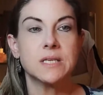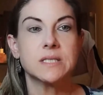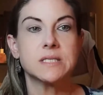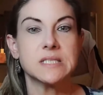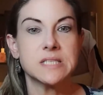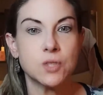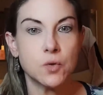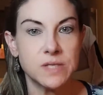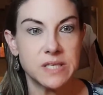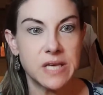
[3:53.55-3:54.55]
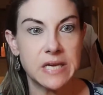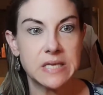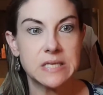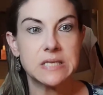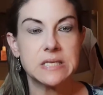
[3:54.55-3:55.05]

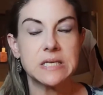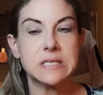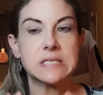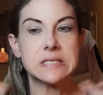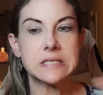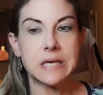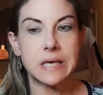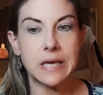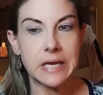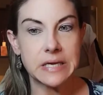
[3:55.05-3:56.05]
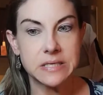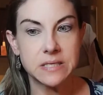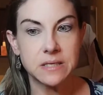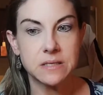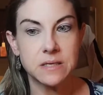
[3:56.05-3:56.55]
dissociated,
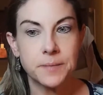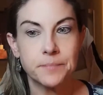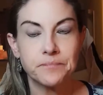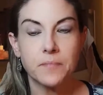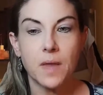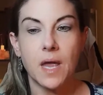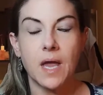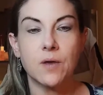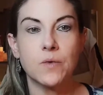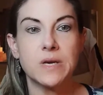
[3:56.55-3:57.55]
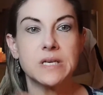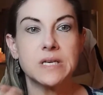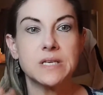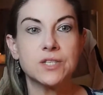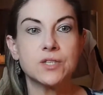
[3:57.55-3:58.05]
disconnected, and we
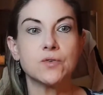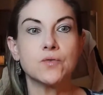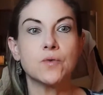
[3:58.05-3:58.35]
need to